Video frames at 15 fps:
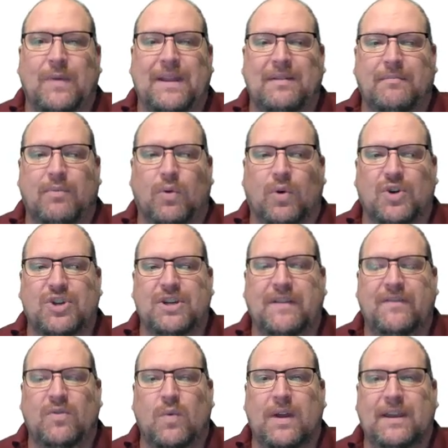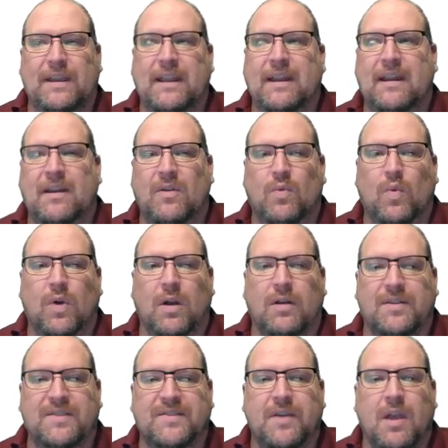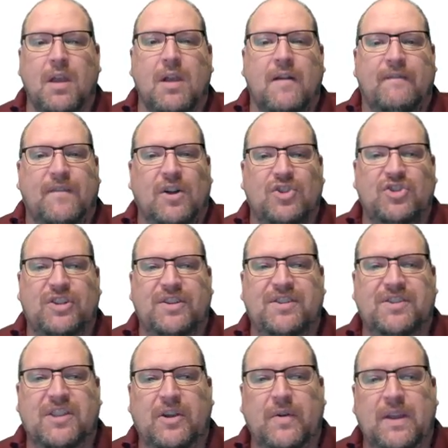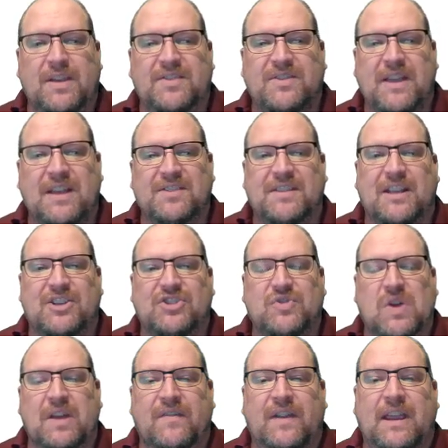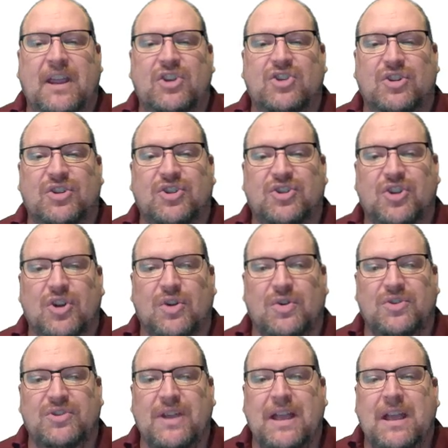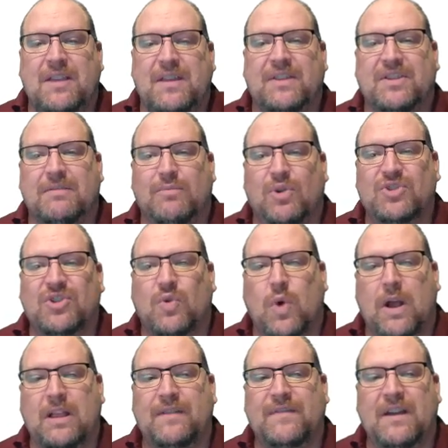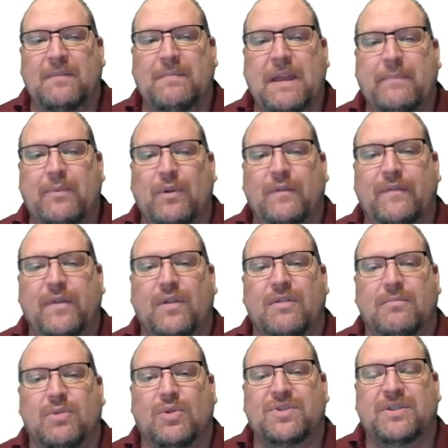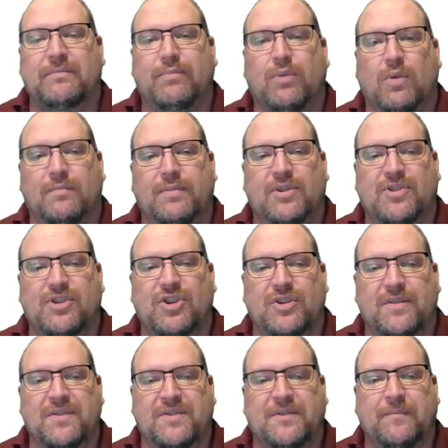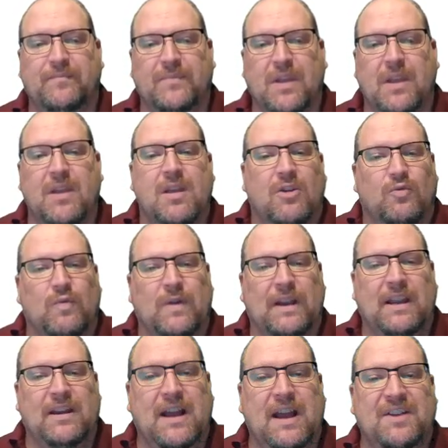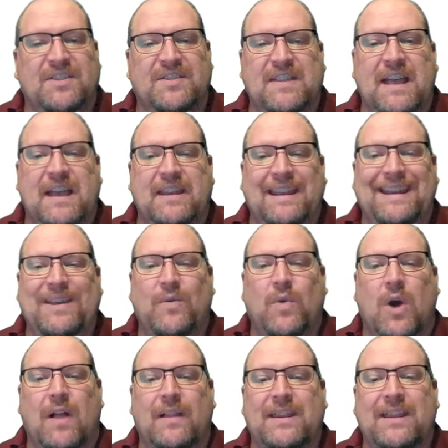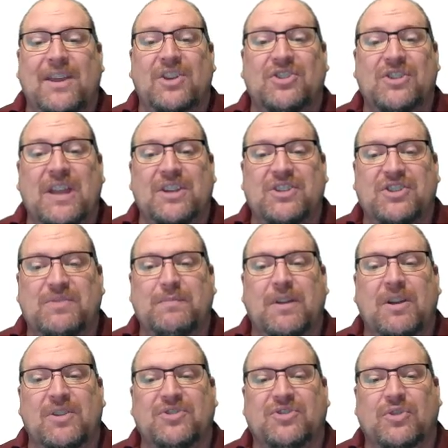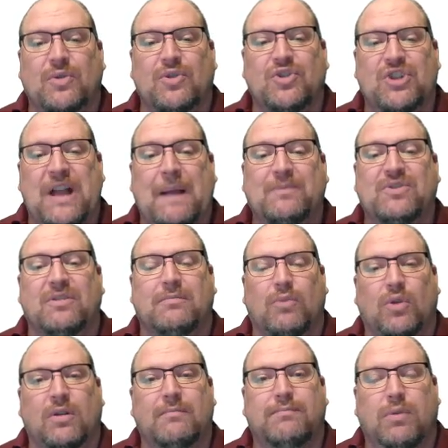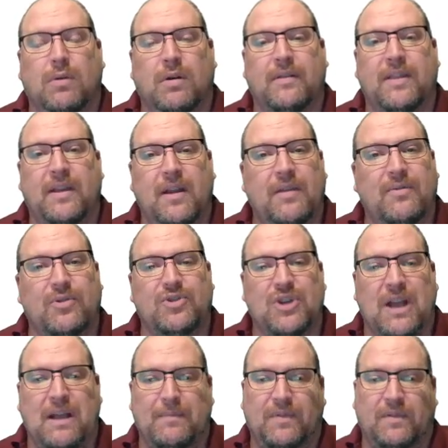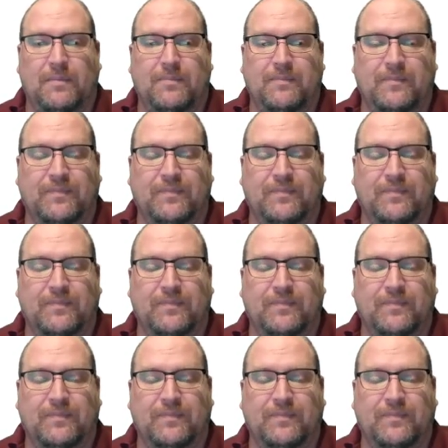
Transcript: written portion if you want to get it in words. Functionalist theory says that stratification assures that the most qualified people fill the most important positions. recognizes that inequality exists because certain jobs are more important than other jobs.